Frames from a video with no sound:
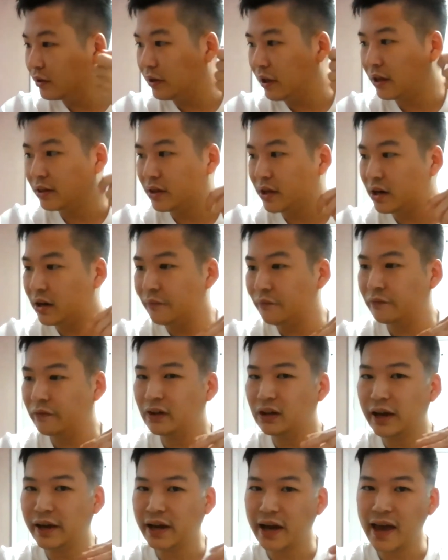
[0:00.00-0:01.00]
I feel
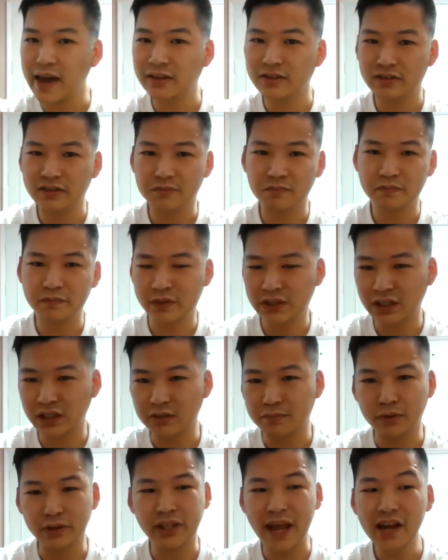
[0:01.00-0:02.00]
like I ate some kind
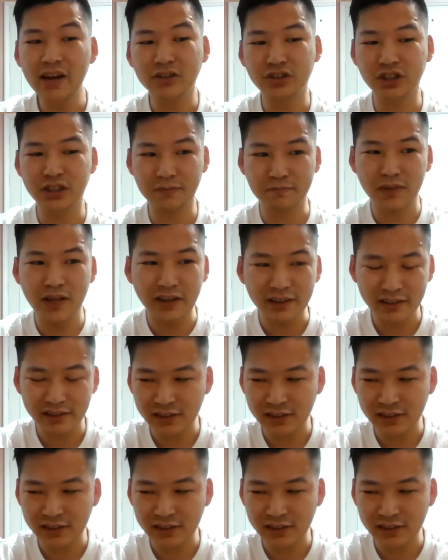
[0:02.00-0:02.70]
of potato chip